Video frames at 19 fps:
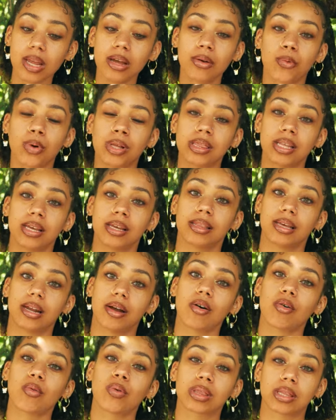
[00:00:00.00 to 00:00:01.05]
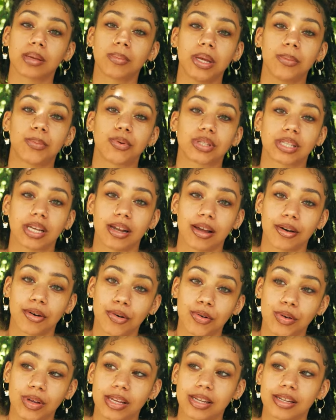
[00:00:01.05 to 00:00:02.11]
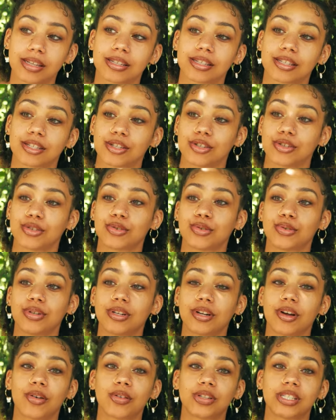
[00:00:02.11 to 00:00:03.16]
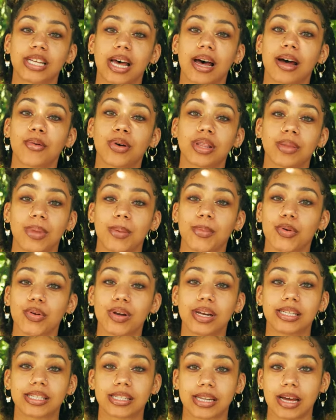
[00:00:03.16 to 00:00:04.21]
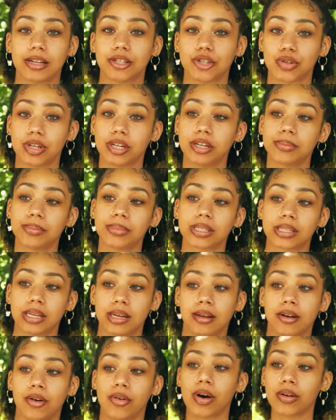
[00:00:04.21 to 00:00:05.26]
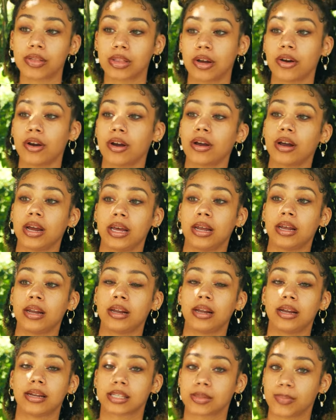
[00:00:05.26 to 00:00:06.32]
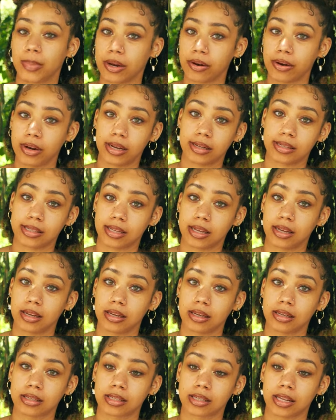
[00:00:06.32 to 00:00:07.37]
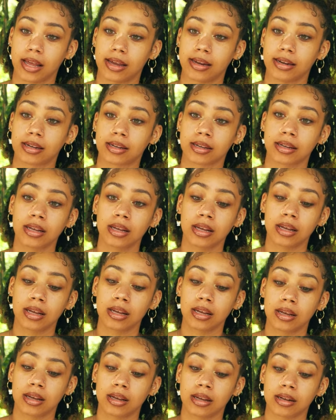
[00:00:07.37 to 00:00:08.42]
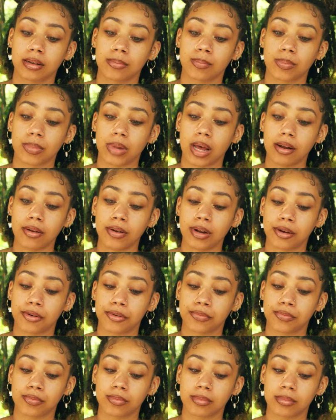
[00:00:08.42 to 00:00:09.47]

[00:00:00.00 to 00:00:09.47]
One thing that I want the people to know is to, die with memories, not dreams, and go out there and experience things. Like, I don't know.